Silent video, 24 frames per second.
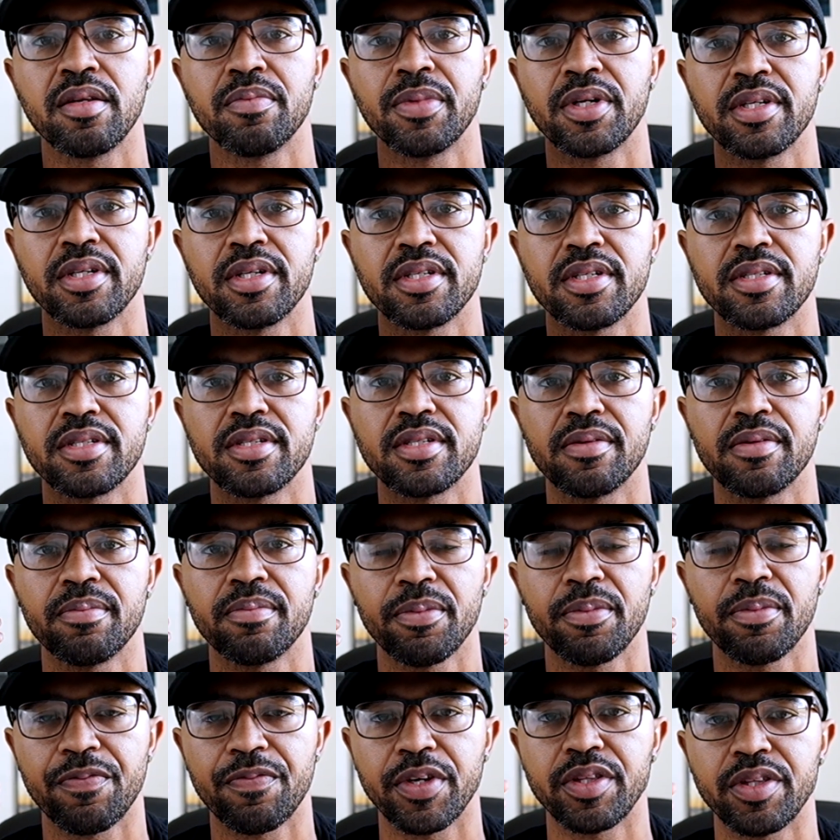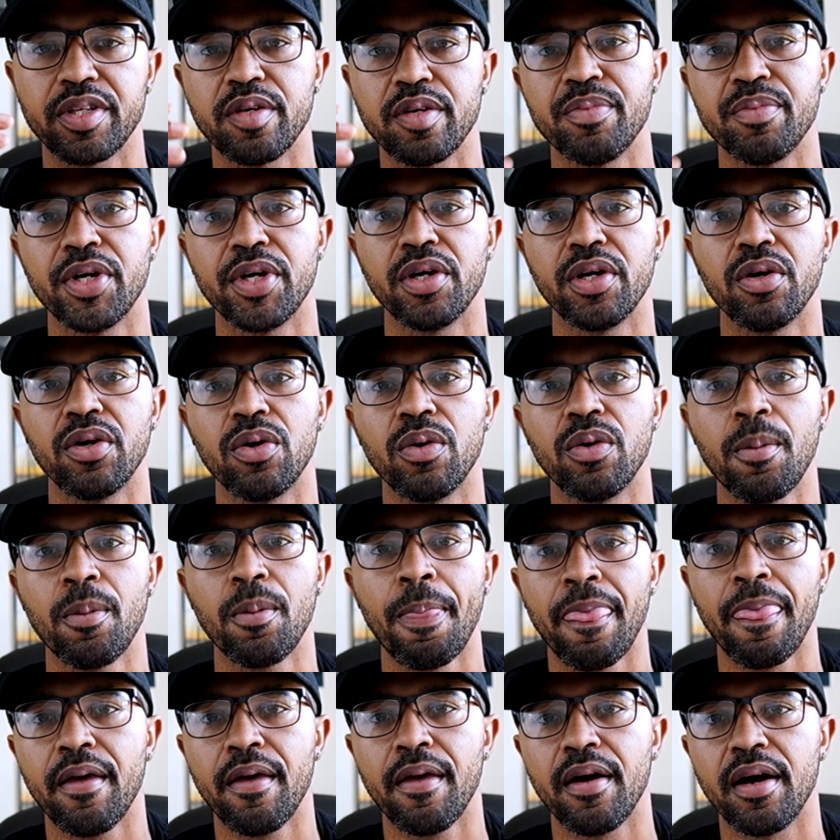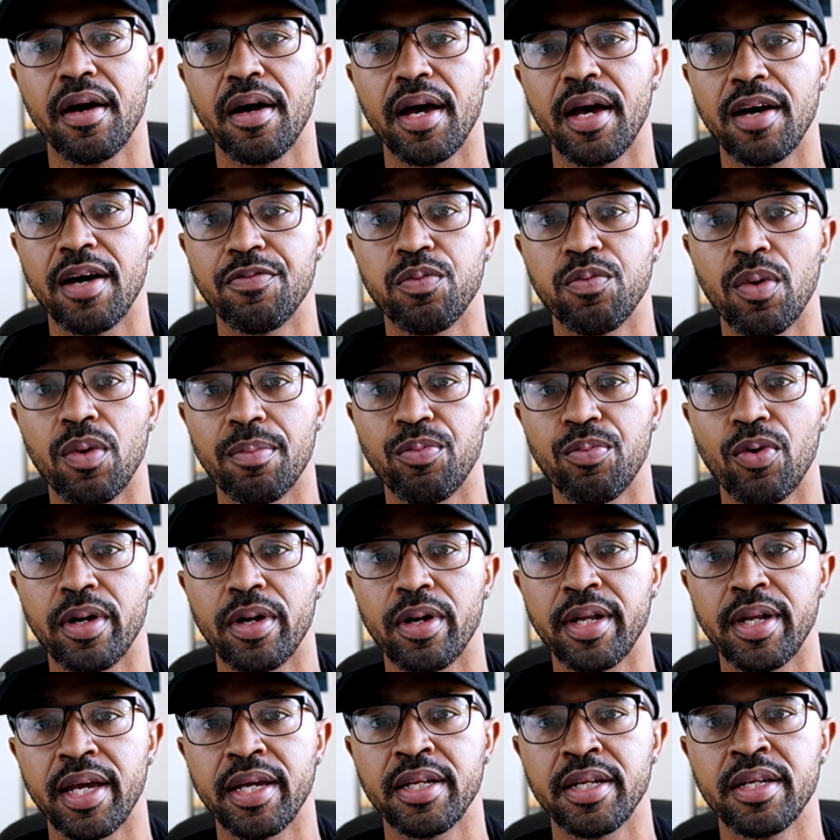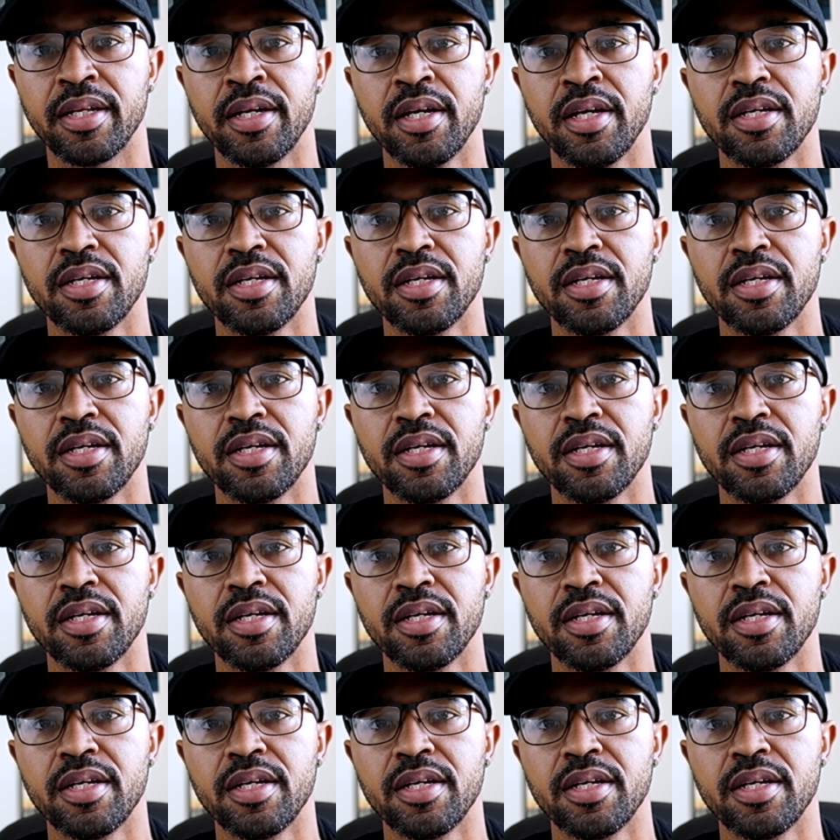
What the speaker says: because it's a 50mm f1.8.